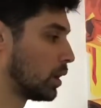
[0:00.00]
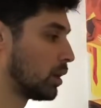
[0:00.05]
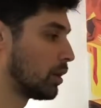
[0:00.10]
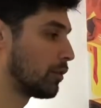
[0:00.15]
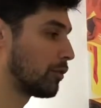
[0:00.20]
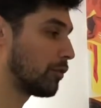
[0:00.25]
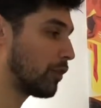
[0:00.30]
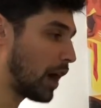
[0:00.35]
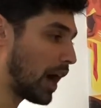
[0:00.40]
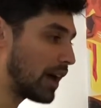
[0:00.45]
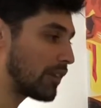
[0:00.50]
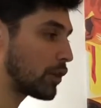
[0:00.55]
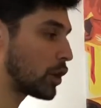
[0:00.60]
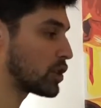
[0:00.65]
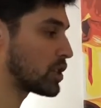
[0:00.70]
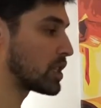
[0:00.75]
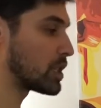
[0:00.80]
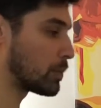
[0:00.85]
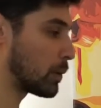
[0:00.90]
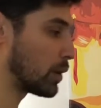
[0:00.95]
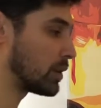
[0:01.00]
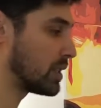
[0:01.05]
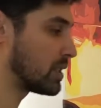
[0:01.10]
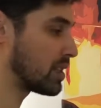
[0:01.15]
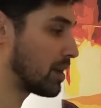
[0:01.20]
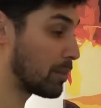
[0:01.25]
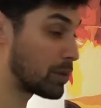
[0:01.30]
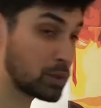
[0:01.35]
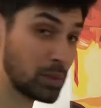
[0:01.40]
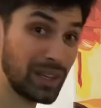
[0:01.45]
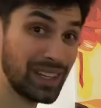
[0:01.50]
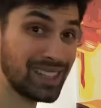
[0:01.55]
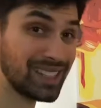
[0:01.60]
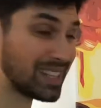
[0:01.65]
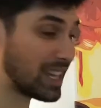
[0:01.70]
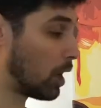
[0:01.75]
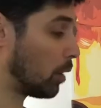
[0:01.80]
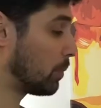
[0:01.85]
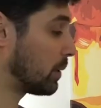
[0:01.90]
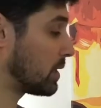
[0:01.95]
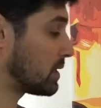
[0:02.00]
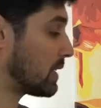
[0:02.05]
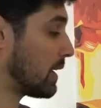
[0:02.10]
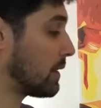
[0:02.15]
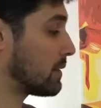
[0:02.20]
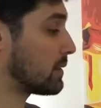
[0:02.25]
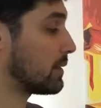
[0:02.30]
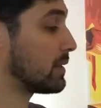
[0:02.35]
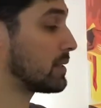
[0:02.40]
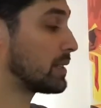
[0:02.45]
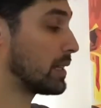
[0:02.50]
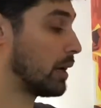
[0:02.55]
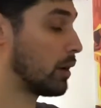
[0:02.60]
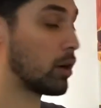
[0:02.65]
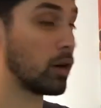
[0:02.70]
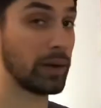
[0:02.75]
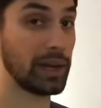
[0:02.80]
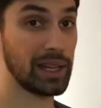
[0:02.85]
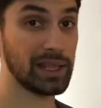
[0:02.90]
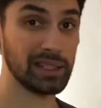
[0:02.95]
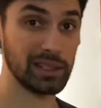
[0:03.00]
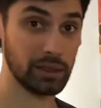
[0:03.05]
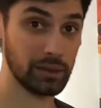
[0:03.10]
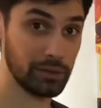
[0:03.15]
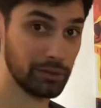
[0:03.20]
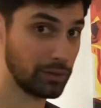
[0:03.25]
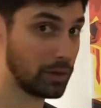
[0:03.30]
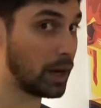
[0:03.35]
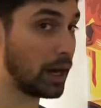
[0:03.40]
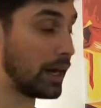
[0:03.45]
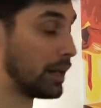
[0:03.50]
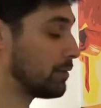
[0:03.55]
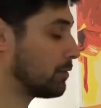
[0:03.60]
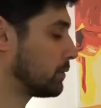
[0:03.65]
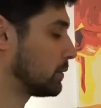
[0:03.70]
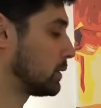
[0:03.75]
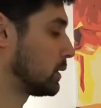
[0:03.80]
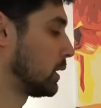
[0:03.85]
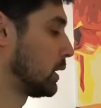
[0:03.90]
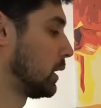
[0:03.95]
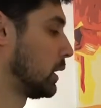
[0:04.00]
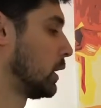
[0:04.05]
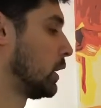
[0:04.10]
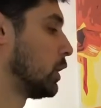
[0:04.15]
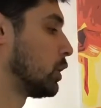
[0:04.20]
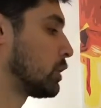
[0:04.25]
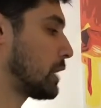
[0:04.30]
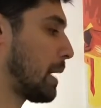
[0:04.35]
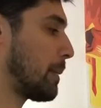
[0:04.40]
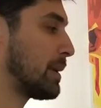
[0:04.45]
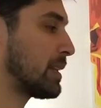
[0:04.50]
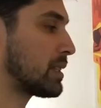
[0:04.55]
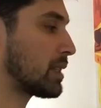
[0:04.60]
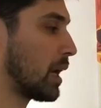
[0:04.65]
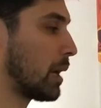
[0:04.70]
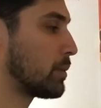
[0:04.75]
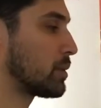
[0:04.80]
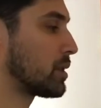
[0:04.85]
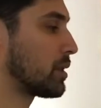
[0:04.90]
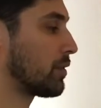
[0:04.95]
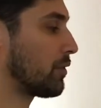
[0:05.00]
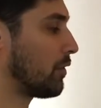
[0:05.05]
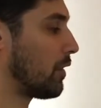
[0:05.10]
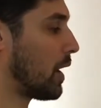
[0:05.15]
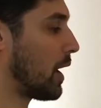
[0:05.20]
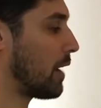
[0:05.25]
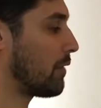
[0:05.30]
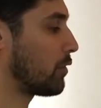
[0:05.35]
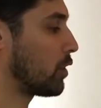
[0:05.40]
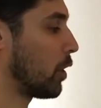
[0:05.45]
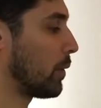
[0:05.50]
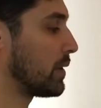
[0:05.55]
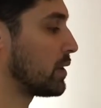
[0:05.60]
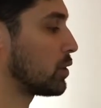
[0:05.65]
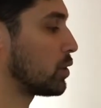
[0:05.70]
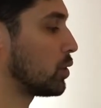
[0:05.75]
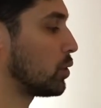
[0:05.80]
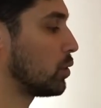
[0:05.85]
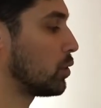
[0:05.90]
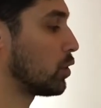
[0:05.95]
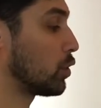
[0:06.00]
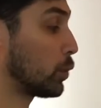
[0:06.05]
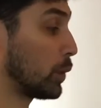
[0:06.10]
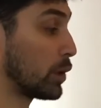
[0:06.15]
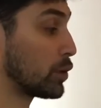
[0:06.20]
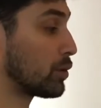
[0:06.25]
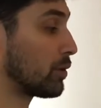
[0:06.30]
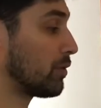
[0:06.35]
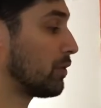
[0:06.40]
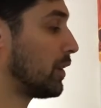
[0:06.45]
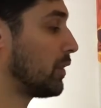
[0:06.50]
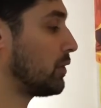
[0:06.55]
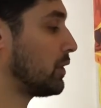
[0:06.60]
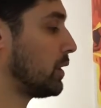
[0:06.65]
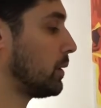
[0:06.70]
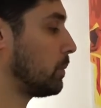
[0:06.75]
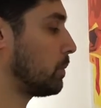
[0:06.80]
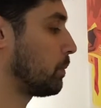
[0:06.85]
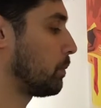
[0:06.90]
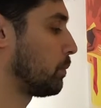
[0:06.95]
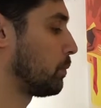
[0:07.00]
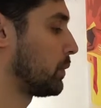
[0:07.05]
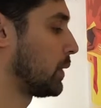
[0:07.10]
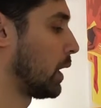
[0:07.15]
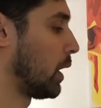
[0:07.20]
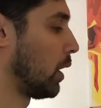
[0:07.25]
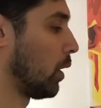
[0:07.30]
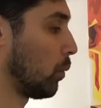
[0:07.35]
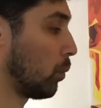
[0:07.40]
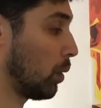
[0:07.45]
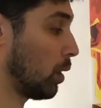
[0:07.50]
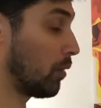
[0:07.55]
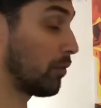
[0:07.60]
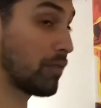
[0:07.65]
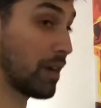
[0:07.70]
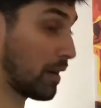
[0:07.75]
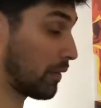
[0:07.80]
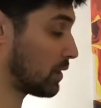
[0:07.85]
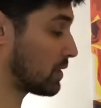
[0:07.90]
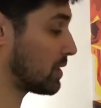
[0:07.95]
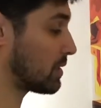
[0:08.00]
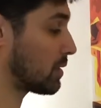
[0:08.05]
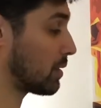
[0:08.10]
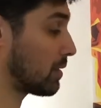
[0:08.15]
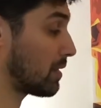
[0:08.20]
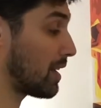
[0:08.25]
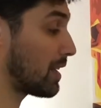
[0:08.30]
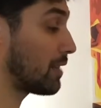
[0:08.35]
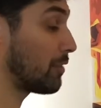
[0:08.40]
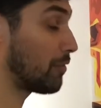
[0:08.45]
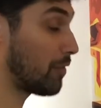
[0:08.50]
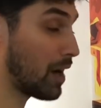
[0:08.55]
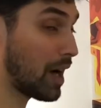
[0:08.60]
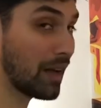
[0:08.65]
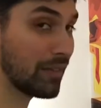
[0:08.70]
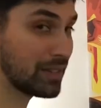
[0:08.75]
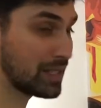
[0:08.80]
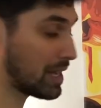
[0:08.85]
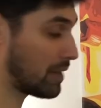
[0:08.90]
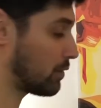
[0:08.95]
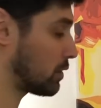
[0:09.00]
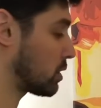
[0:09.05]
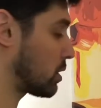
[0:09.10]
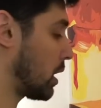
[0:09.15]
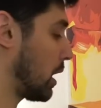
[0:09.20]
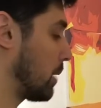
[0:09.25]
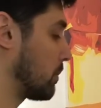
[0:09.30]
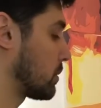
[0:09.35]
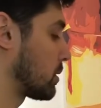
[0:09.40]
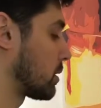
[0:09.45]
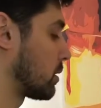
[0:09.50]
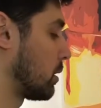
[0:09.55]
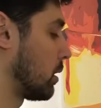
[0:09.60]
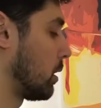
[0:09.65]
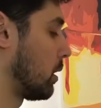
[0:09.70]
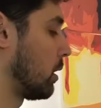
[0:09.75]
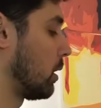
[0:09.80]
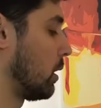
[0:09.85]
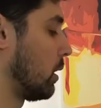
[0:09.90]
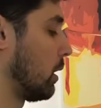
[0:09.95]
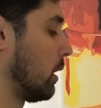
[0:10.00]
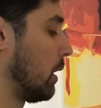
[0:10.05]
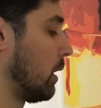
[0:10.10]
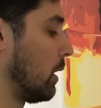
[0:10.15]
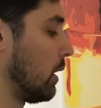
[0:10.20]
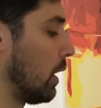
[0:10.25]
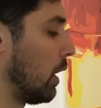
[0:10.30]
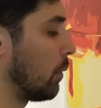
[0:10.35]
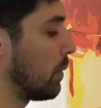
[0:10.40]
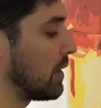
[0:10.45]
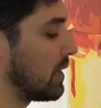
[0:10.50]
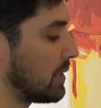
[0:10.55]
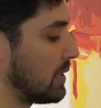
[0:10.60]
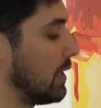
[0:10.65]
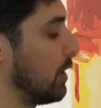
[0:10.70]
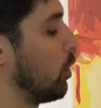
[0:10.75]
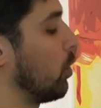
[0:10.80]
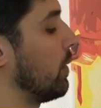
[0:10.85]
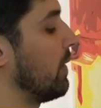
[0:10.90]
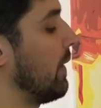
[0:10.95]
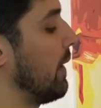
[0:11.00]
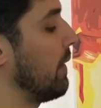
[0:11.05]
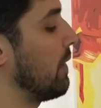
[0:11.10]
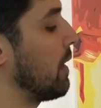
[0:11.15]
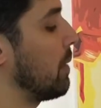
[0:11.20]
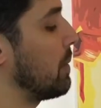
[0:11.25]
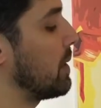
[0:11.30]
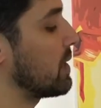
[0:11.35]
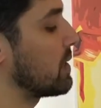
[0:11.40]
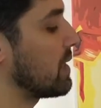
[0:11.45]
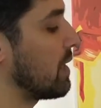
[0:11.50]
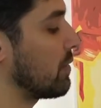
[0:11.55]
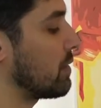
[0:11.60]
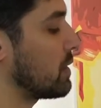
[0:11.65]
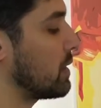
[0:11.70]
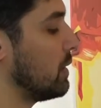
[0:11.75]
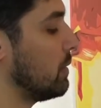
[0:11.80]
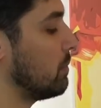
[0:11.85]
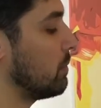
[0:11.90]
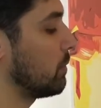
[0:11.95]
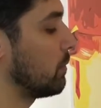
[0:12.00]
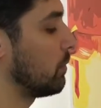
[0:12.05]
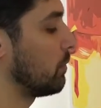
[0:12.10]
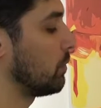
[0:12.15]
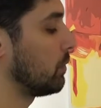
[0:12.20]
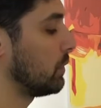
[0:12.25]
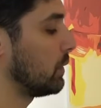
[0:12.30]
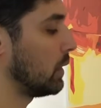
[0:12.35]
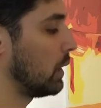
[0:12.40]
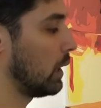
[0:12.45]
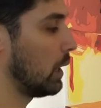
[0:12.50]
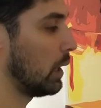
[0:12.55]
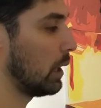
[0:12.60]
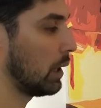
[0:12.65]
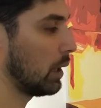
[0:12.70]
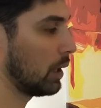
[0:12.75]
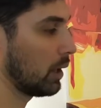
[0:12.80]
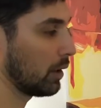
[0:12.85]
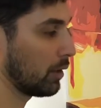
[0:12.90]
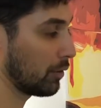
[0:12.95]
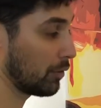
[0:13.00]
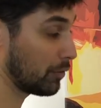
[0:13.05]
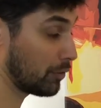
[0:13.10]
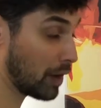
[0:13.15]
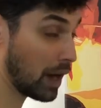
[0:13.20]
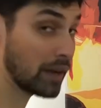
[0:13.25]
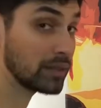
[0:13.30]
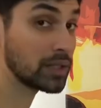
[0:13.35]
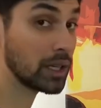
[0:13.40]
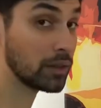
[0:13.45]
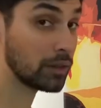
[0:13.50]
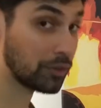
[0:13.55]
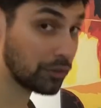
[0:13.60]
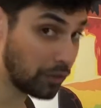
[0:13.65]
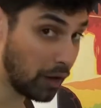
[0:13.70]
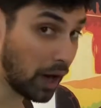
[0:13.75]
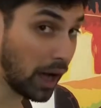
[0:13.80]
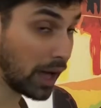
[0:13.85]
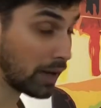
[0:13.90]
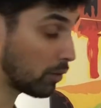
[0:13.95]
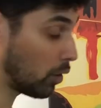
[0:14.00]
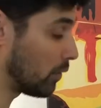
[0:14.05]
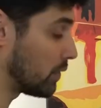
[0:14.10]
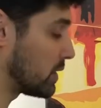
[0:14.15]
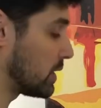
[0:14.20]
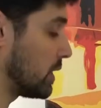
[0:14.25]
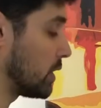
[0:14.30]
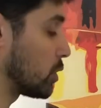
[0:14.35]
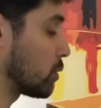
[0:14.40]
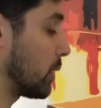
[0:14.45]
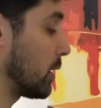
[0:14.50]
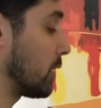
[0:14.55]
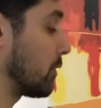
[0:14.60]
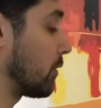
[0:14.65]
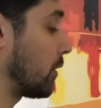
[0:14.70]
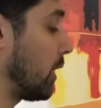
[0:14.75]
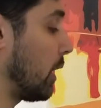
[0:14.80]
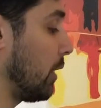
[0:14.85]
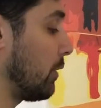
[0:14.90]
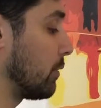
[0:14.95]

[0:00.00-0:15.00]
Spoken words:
5 goes into both these numbers, we can tell because it ends in a 0 and ends in a 5. So how many times does 5 go into 350? Well, 5 goes into 35 7 times, and with a 0 on the end, that makes 70. 5 times 5 obviously is 25.